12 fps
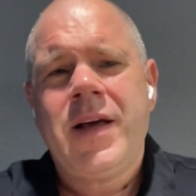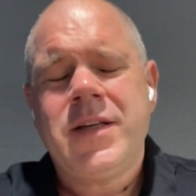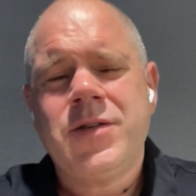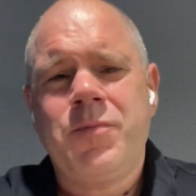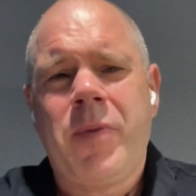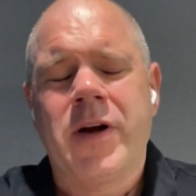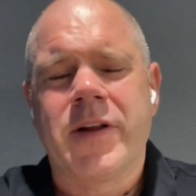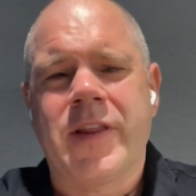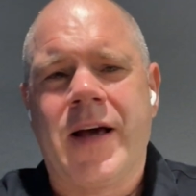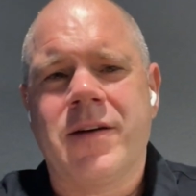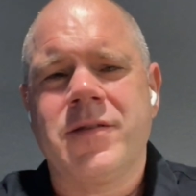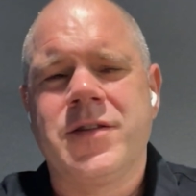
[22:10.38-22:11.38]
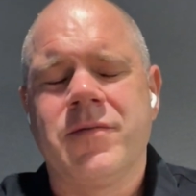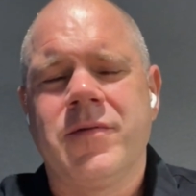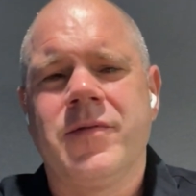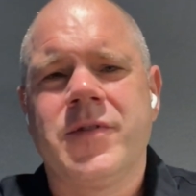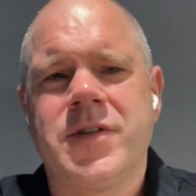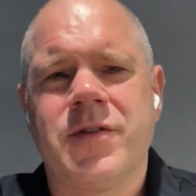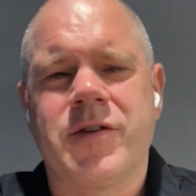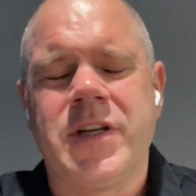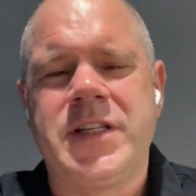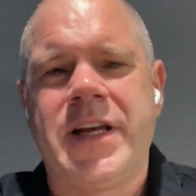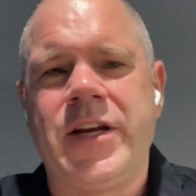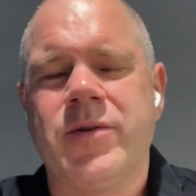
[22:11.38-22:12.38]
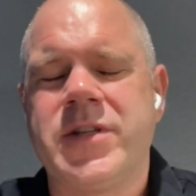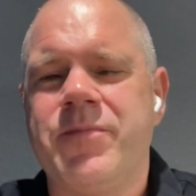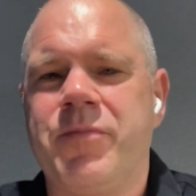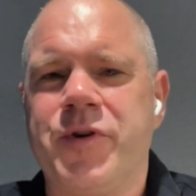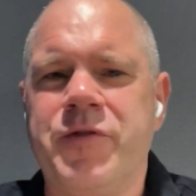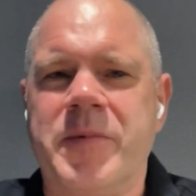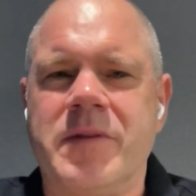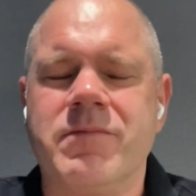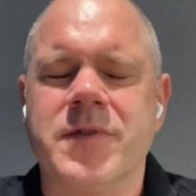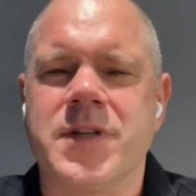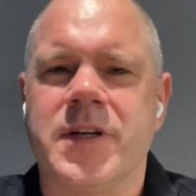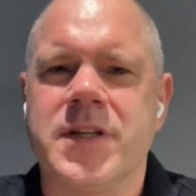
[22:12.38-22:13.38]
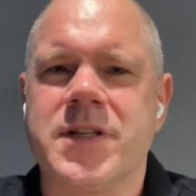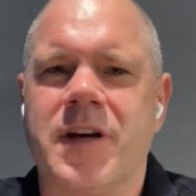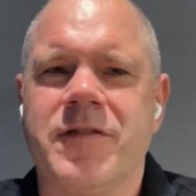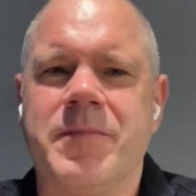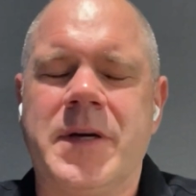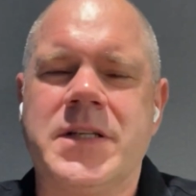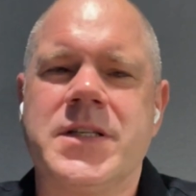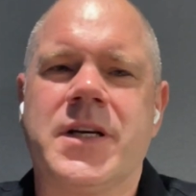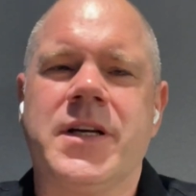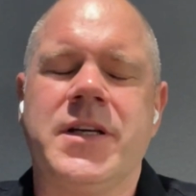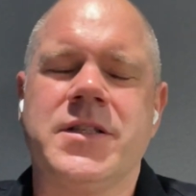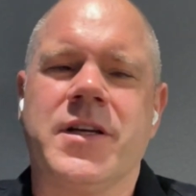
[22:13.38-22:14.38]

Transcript: it's all part of that sort of continuous improvement side of stuff, basically.